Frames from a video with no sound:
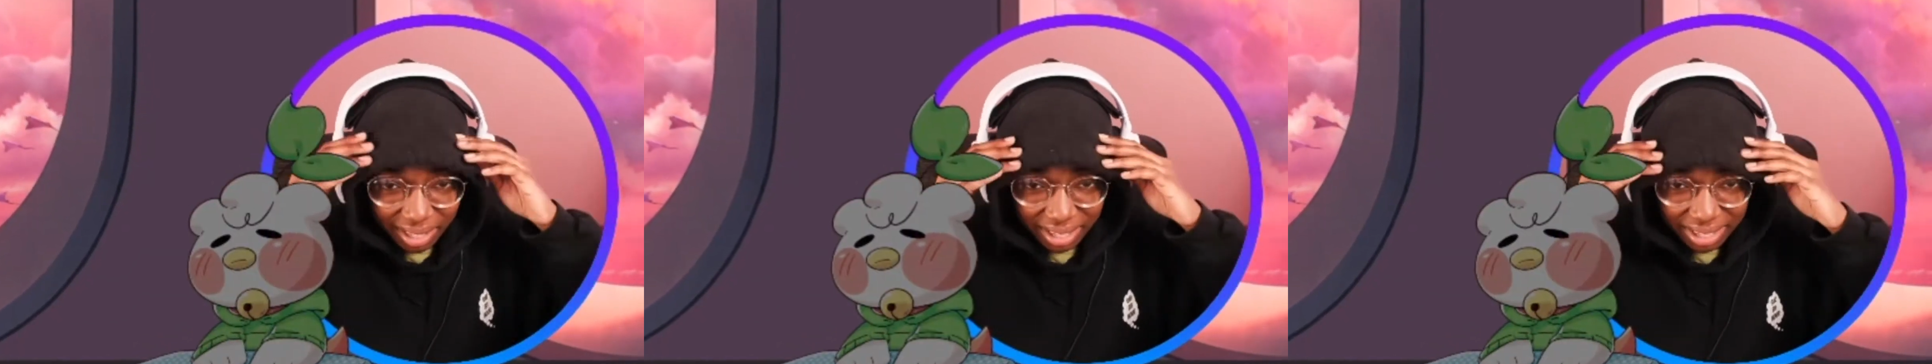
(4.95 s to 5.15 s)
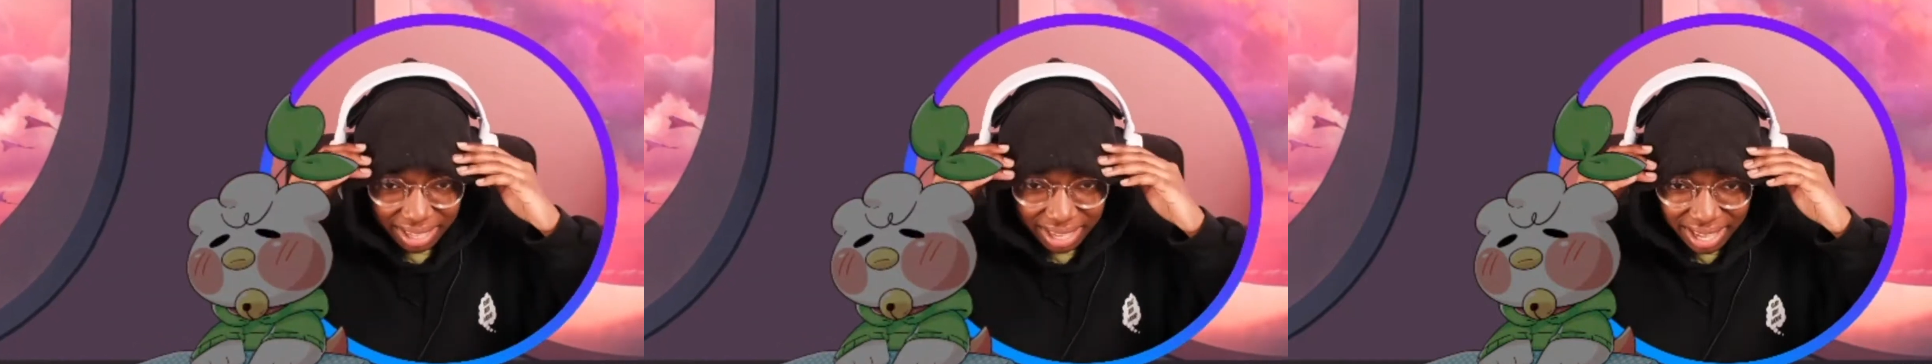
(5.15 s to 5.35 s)

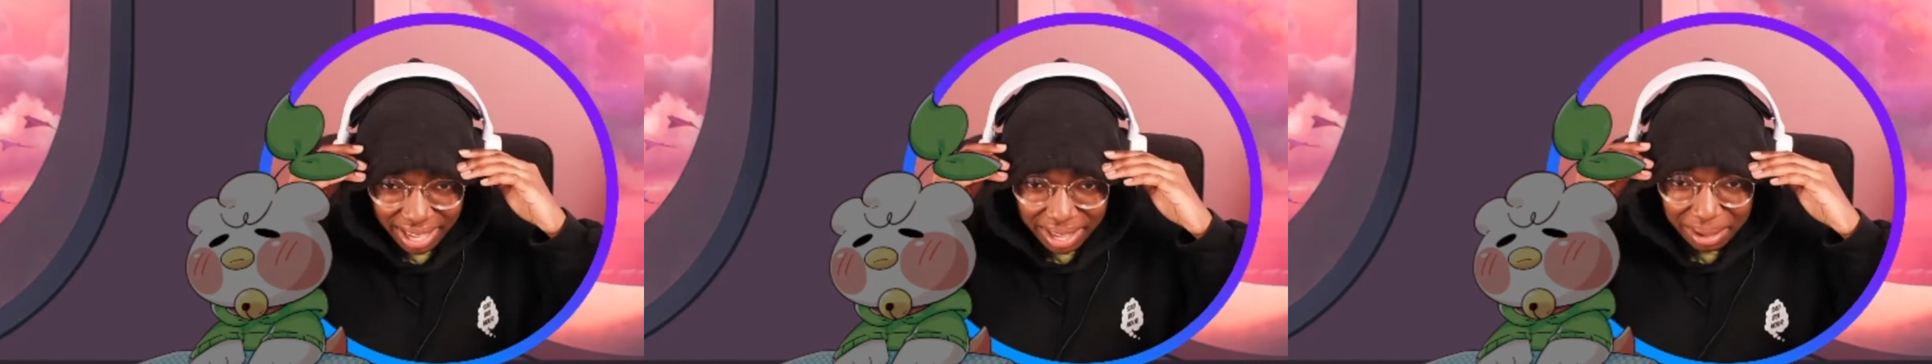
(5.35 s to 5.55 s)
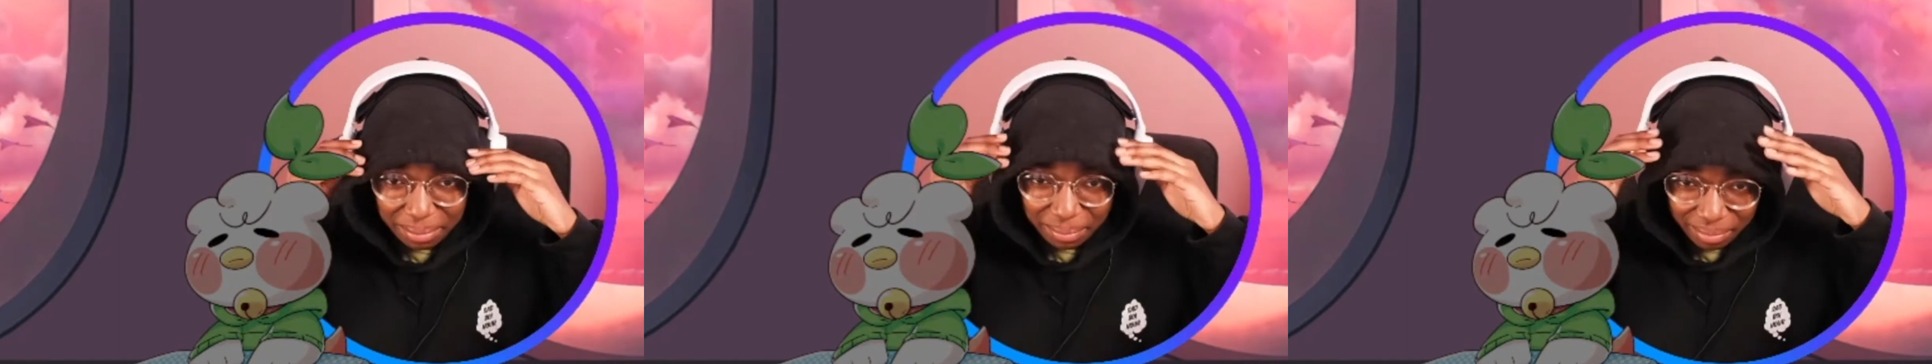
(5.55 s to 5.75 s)

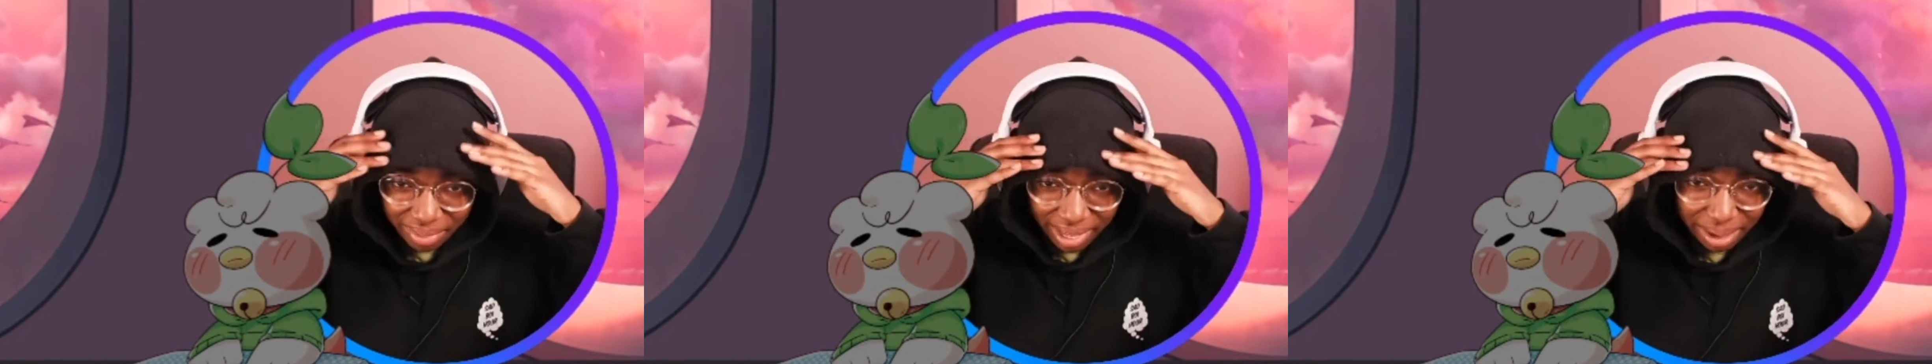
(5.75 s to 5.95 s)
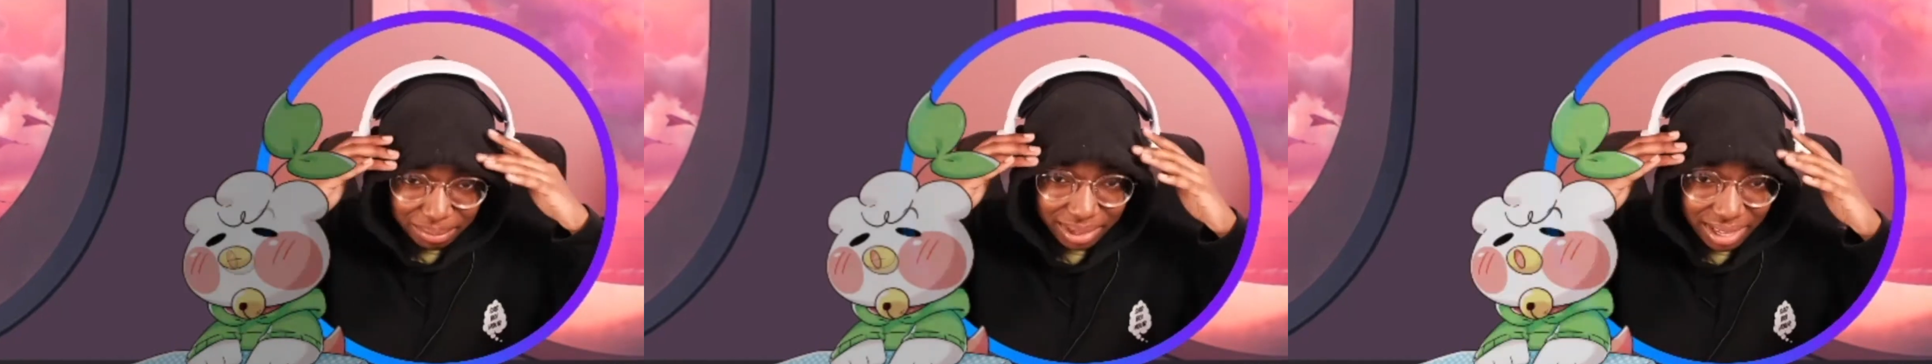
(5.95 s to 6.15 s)
Okay?
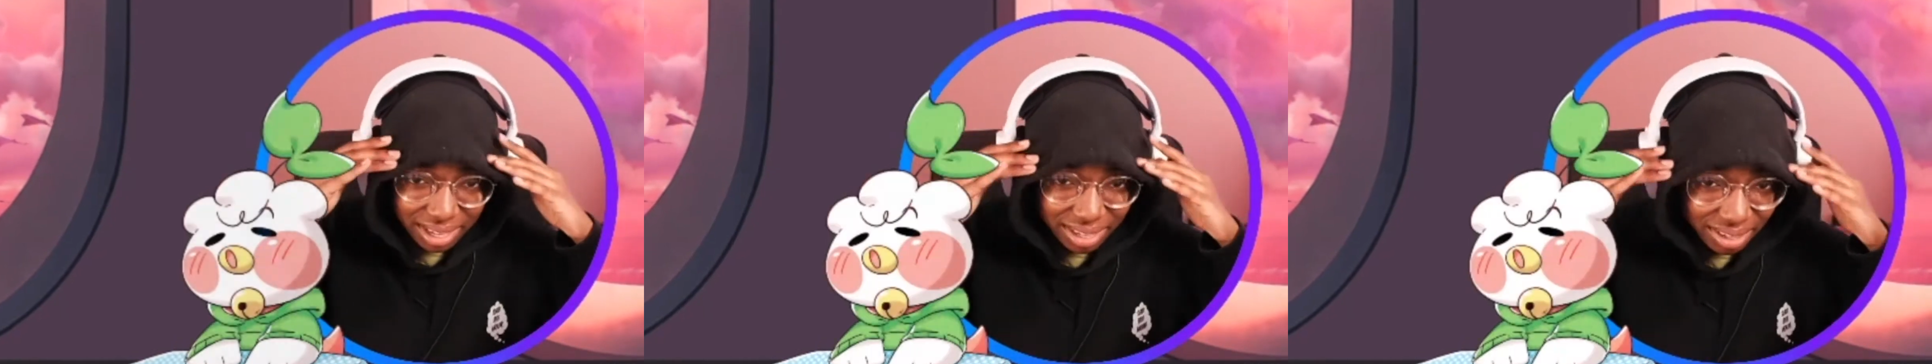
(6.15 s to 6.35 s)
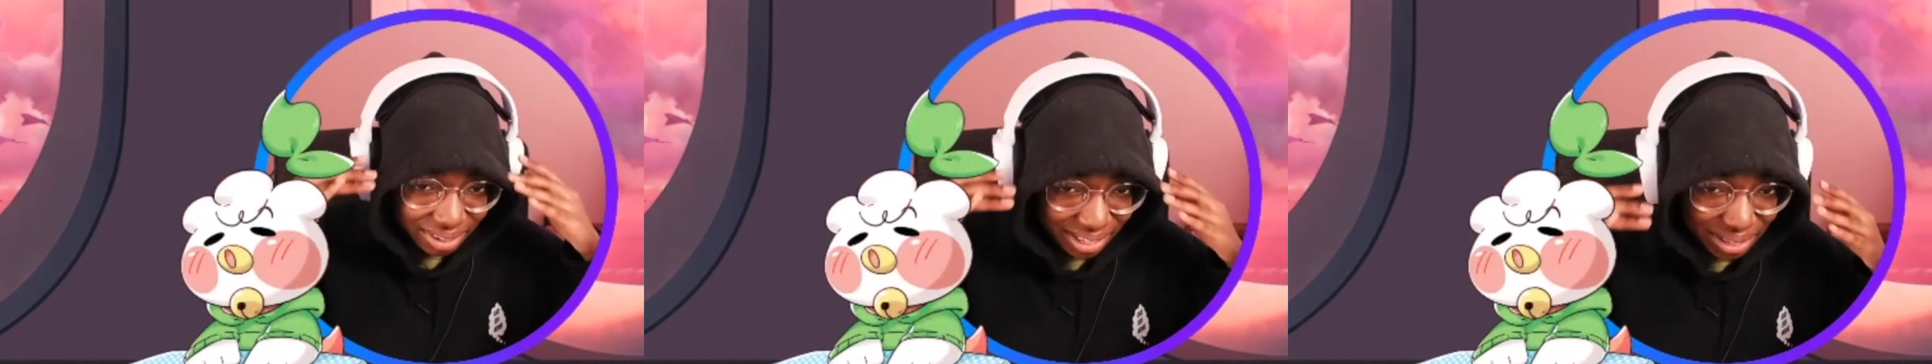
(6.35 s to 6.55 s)
I'm gonna
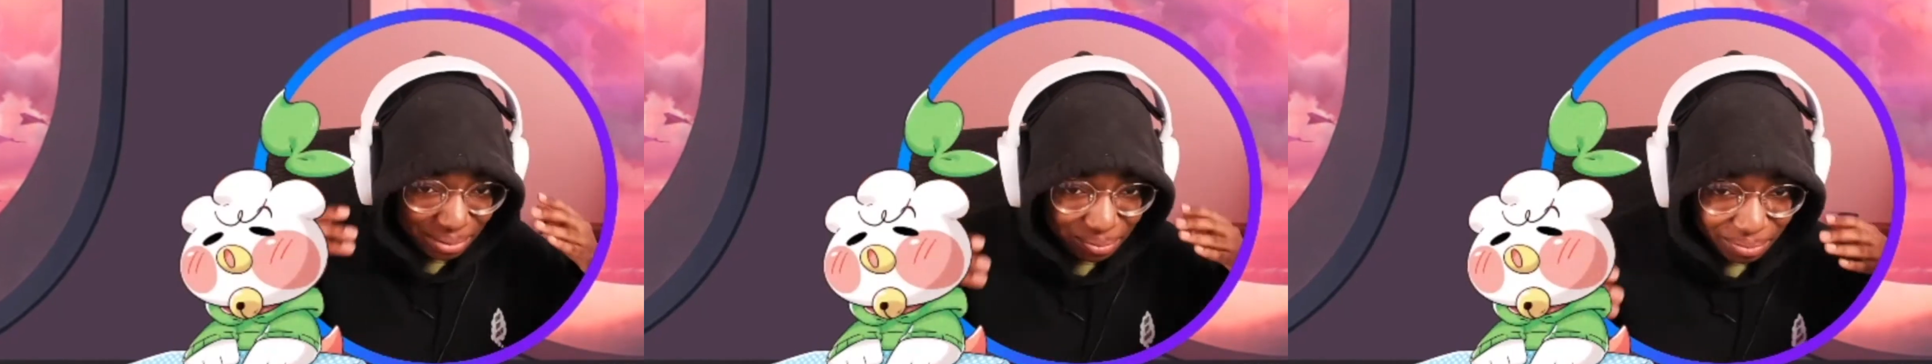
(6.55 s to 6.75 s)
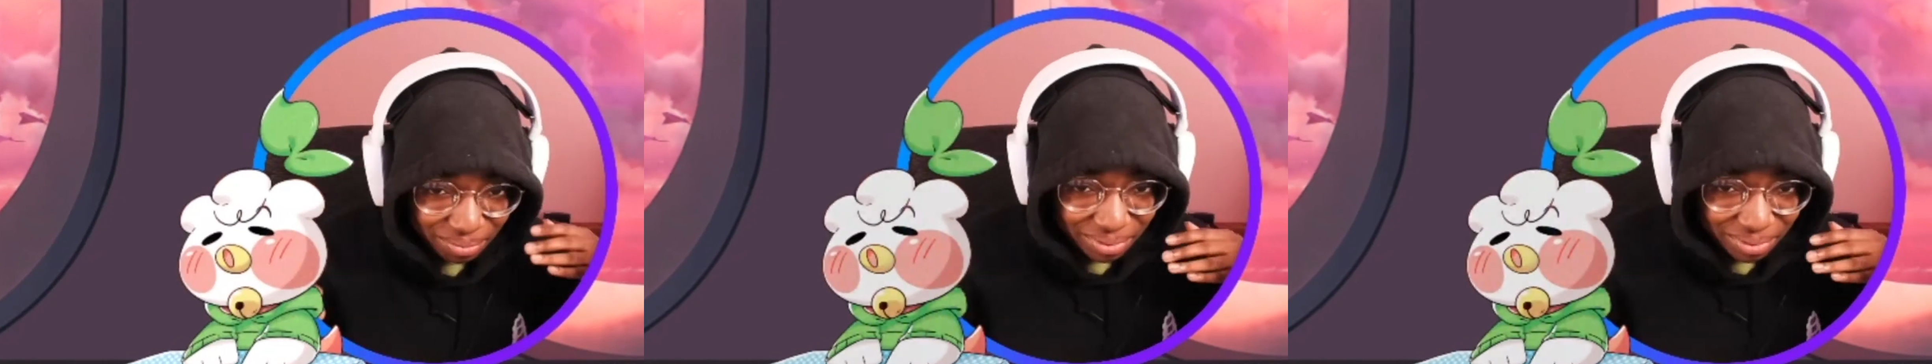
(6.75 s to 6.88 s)
do it.